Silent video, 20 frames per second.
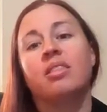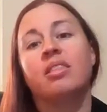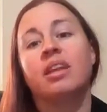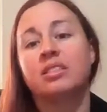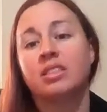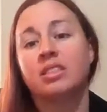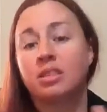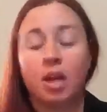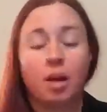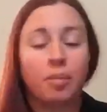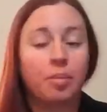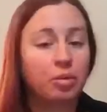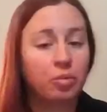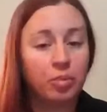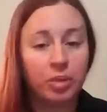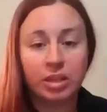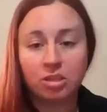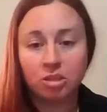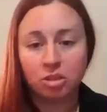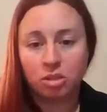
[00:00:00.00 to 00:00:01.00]
that's a topic
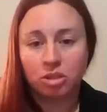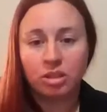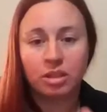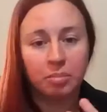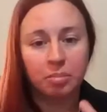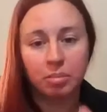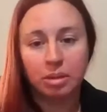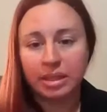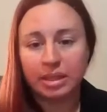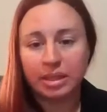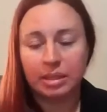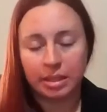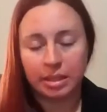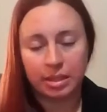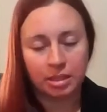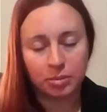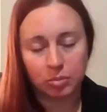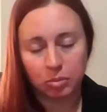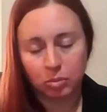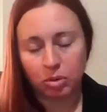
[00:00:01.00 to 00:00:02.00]
we can
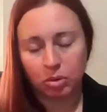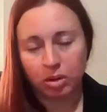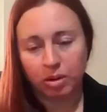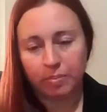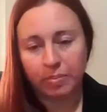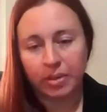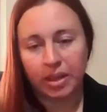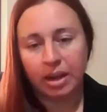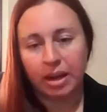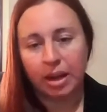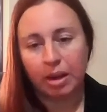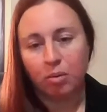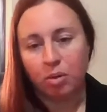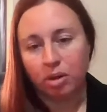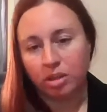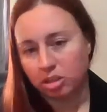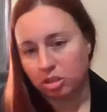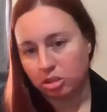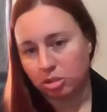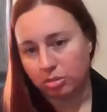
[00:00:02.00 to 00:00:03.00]
completely explore, and I
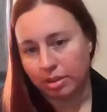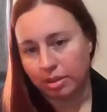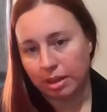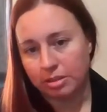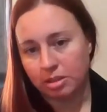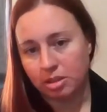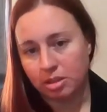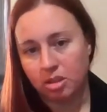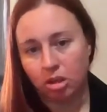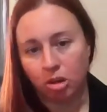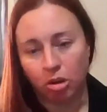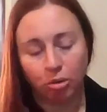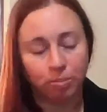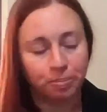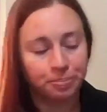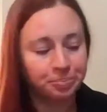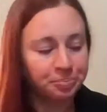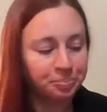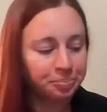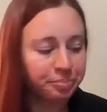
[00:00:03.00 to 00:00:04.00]
want to do that.
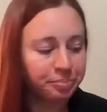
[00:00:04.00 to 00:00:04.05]
So